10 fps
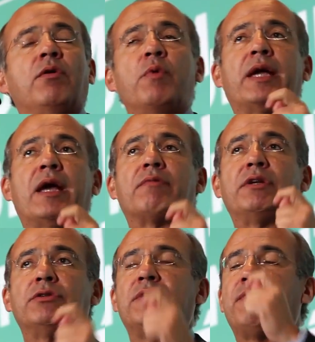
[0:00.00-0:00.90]
or we can
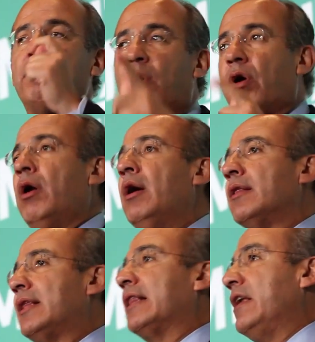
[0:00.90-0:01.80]
reduce even more
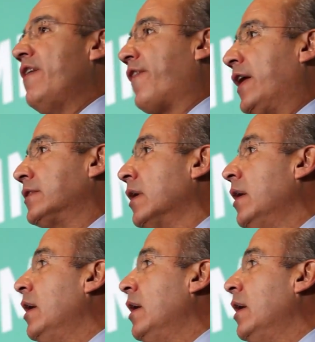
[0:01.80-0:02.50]
that difference,